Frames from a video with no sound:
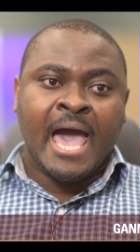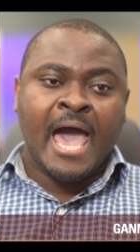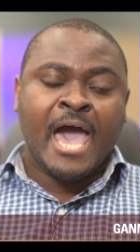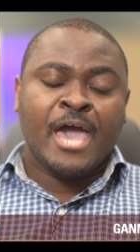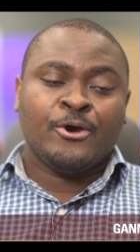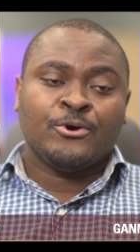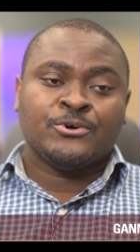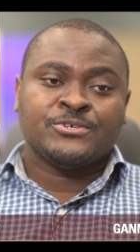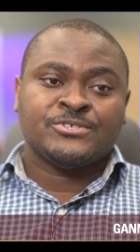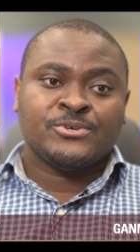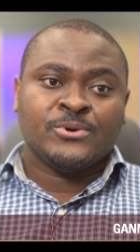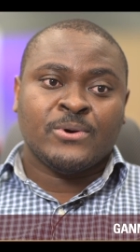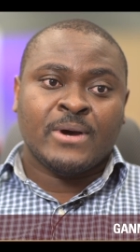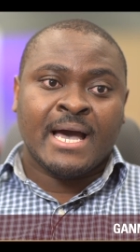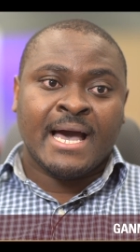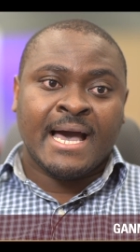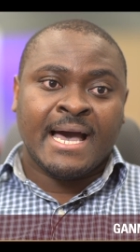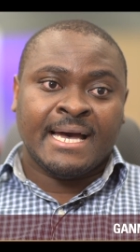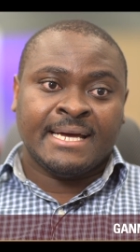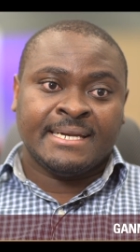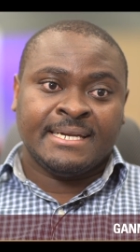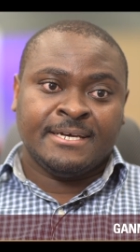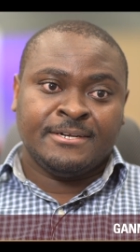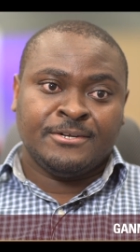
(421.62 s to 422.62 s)
I also
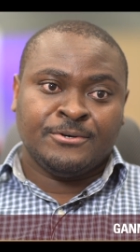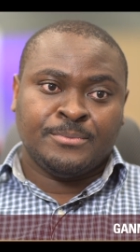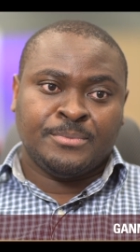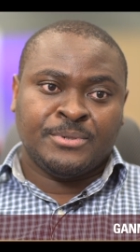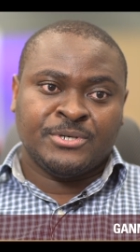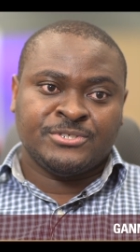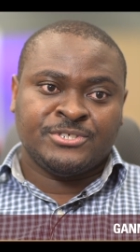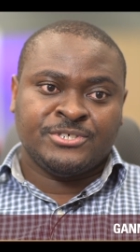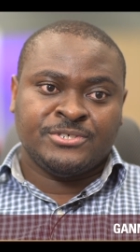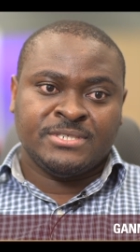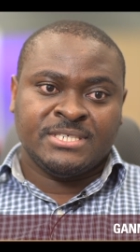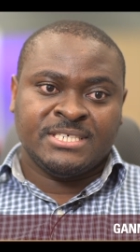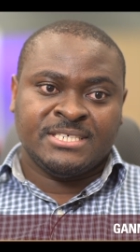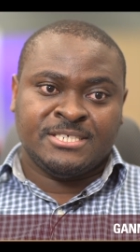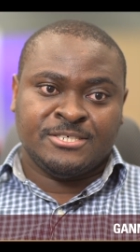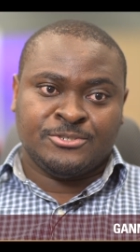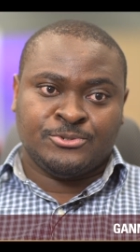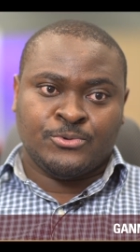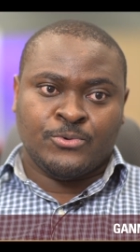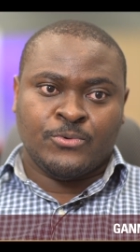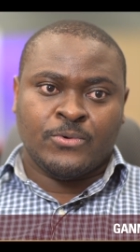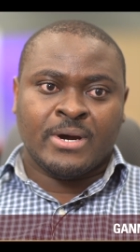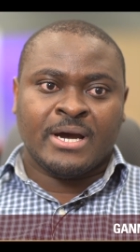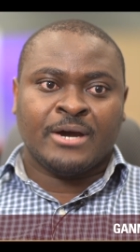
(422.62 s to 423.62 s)
had an opportunity
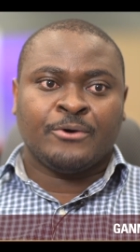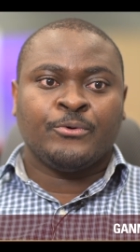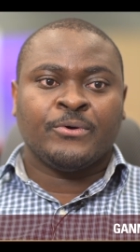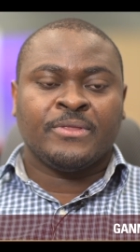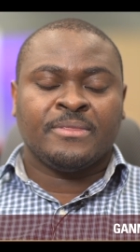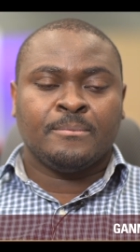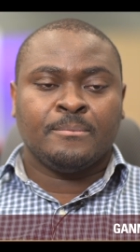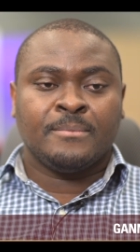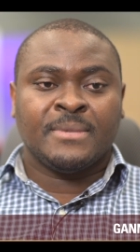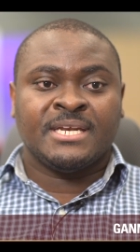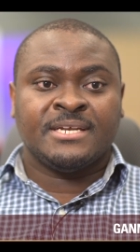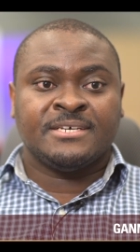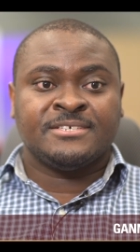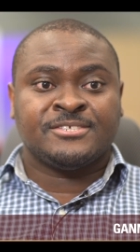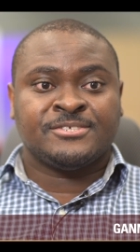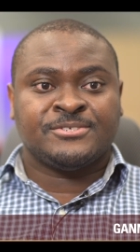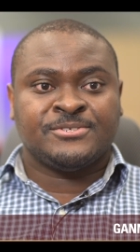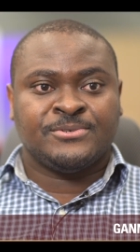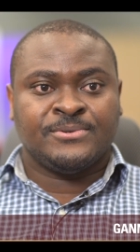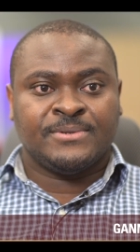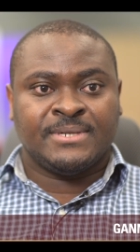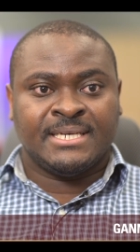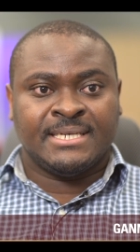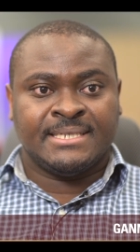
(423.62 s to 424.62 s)
to work with many
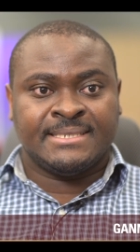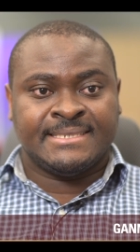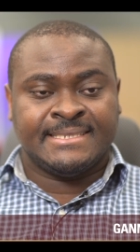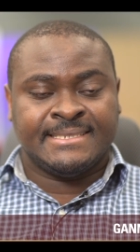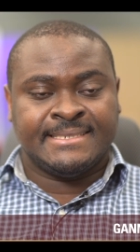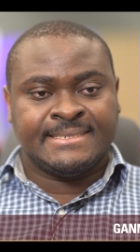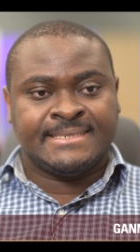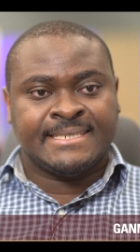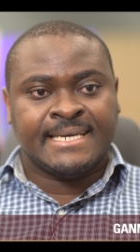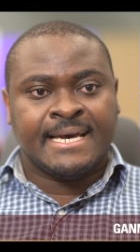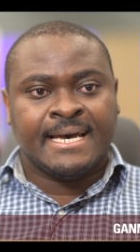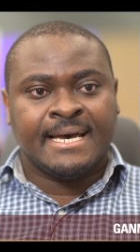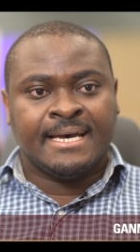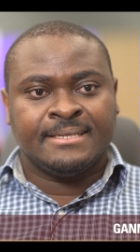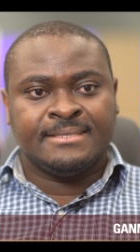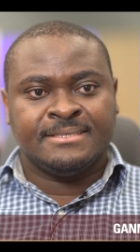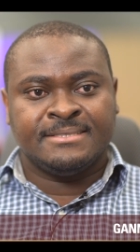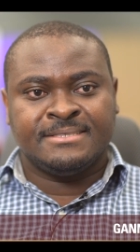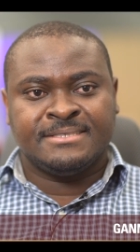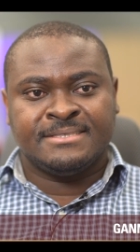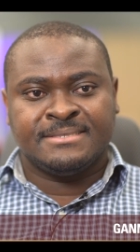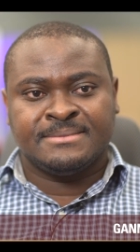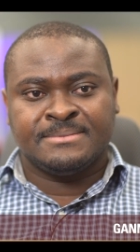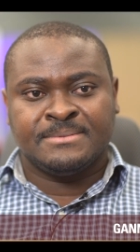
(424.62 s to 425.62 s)
student
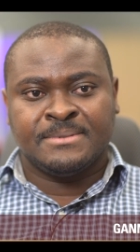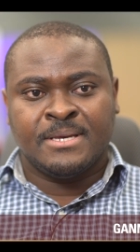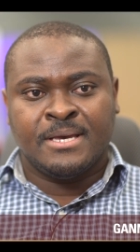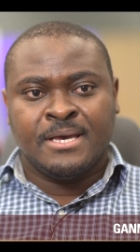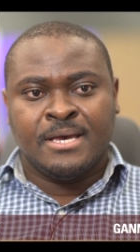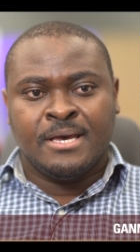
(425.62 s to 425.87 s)
interns.